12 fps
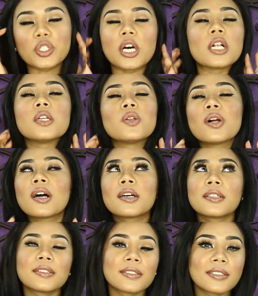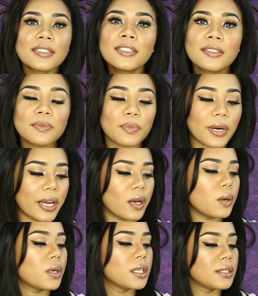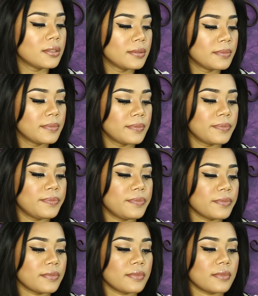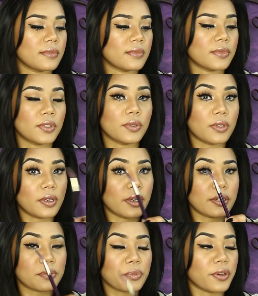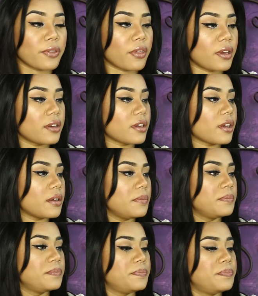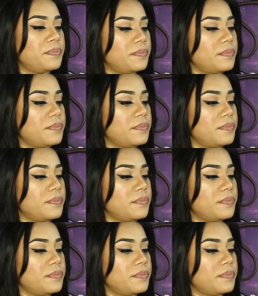Gel brow. And do the hairspray thing again.